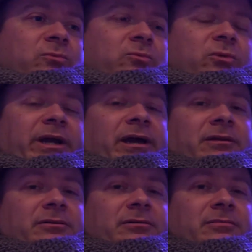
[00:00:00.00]

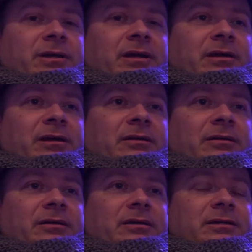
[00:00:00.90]
reactor, and
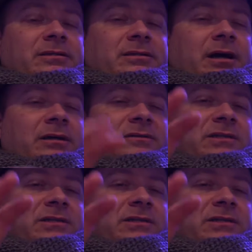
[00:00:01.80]
it's kind of